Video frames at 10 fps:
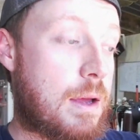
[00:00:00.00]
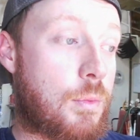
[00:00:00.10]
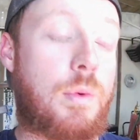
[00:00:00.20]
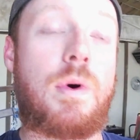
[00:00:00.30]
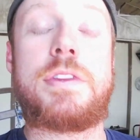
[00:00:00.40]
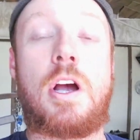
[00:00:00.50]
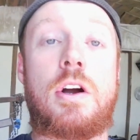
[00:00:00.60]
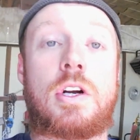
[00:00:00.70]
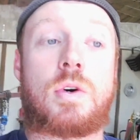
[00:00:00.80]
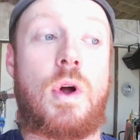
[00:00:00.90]
We want the car
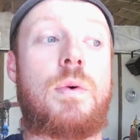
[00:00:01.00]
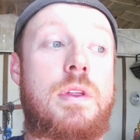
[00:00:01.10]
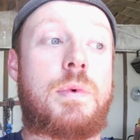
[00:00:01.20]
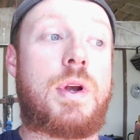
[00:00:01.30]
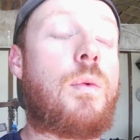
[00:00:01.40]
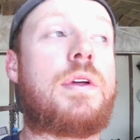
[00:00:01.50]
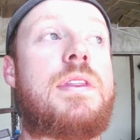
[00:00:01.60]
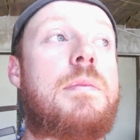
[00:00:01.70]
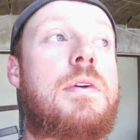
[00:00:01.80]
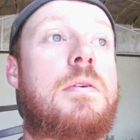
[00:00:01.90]
to grow with them. We don't want
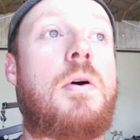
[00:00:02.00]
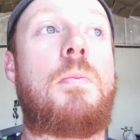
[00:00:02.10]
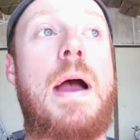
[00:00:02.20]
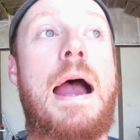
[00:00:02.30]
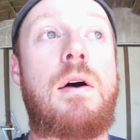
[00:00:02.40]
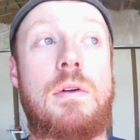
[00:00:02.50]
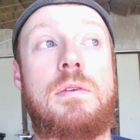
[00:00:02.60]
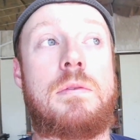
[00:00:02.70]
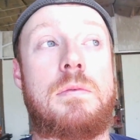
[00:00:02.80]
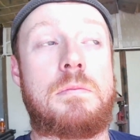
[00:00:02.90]
them to go out,
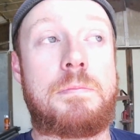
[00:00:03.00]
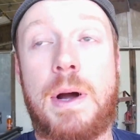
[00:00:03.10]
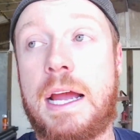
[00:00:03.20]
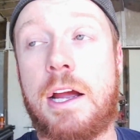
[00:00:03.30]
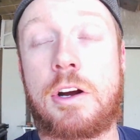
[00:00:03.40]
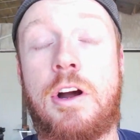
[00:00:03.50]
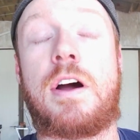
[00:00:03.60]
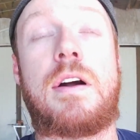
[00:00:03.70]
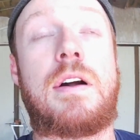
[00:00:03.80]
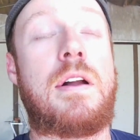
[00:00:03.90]
buy our
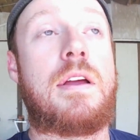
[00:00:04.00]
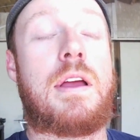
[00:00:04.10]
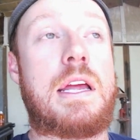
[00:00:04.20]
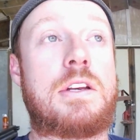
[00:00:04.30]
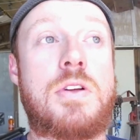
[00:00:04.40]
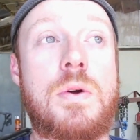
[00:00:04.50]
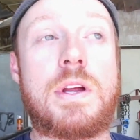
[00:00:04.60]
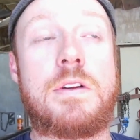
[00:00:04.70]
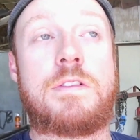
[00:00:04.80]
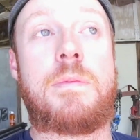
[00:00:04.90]
car, and 2
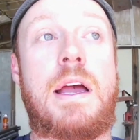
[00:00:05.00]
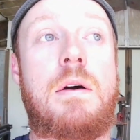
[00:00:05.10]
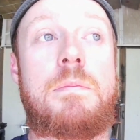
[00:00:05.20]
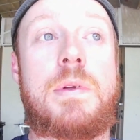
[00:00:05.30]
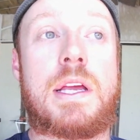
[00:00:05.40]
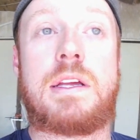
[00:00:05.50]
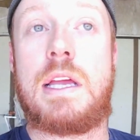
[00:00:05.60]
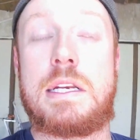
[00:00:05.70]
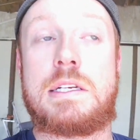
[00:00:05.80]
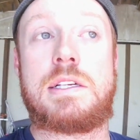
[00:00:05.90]
years from now be like,
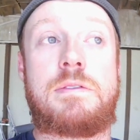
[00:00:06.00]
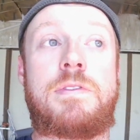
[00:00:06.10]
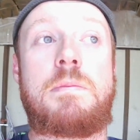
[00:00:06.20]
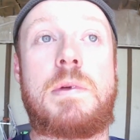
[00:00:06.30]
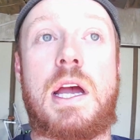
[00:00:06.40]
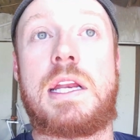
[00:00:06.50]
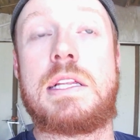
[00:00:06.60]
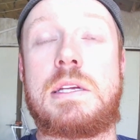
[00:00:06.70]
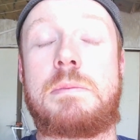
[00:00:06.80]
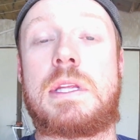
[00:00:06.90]
it doesn't fit me, I
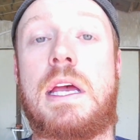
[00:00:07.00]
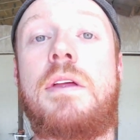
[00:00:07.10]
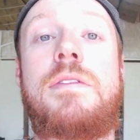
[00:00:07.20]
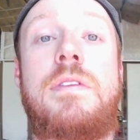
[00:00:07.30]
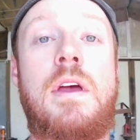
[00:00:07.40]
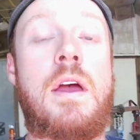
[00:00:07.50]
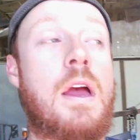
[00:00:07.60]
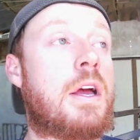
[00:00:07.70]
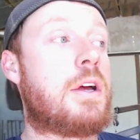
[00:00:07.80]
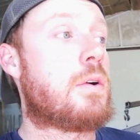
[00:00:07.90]
need something else.
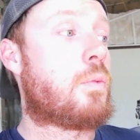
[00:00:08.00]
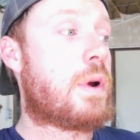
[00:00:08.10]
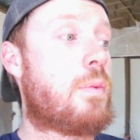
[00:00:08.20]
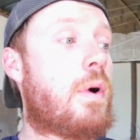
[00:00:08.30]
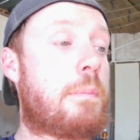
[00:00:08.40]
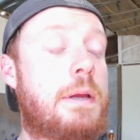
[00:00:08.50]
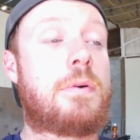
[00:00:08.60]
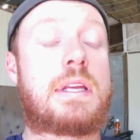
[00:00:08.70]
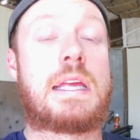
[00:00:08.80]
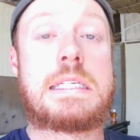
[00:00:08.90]
We want
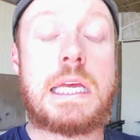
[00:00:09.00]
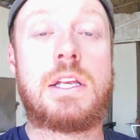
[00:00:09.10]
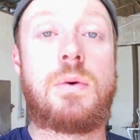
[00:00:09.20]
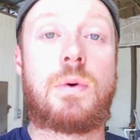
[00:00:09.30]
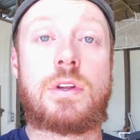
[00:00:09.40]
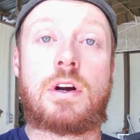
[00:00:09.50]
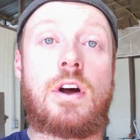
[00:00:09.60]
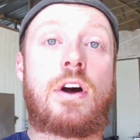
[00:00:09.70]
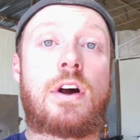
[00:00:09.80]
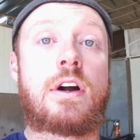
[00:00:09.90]
people to continue with our
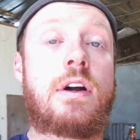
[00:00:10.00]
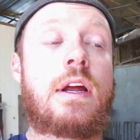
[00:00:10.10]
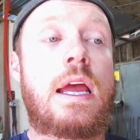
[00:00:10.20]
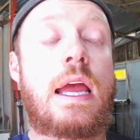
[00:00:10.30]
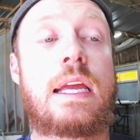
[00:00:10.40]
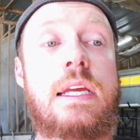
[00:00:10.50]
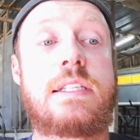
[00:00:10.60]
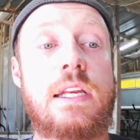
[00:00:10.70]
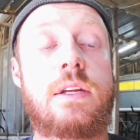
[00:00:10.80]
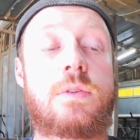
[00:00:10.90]
car and
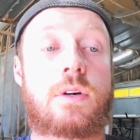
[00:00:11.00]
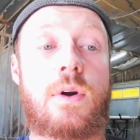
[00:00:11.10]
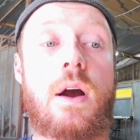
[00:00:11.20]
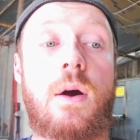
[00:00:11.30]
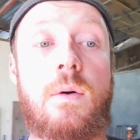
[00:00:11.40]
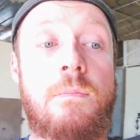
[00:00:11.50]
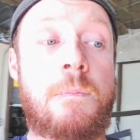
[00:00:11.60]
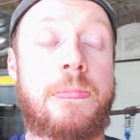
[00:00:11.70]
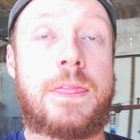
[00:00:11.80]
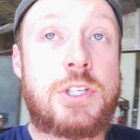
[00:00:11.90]
continue to grow.
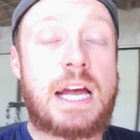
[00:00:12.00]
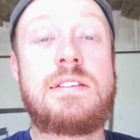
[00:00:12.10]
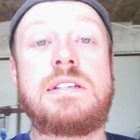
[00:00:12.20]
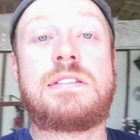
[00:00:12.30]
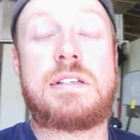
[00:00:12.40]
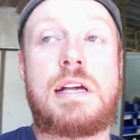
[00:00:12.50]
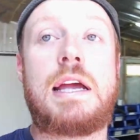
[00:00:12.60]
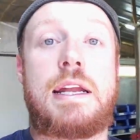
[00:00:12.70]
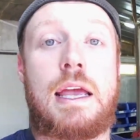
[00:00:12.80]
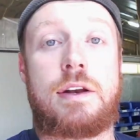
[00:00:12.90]
The chassis is
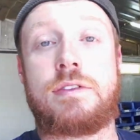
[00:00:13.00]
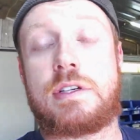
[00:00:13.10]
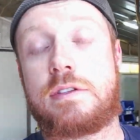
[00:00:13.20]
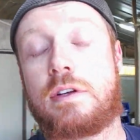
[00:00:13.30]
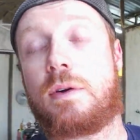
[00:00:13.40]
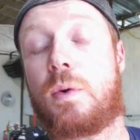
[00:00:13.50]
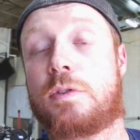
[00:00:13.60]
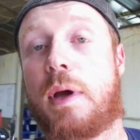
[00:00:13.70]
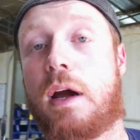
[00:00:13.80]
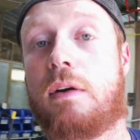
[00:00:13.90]
designed to handle 600
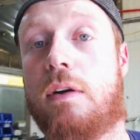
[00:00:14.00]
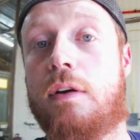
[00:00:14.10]
horsepower.